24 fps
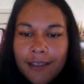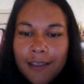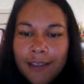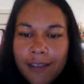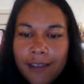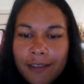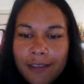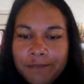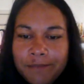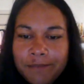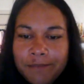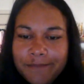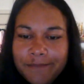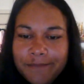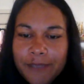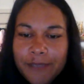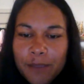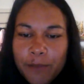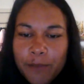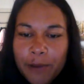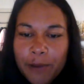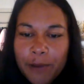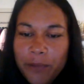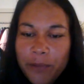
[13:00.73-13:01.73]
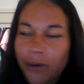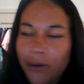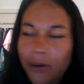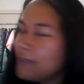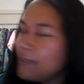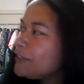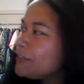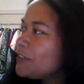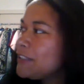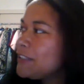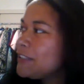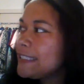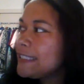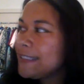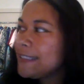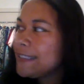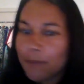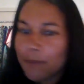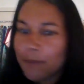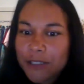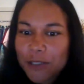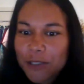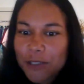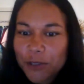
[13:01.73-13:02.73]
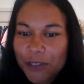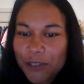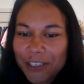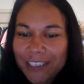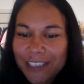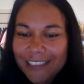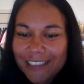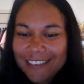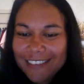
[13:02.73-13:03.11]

and being my partner this semester.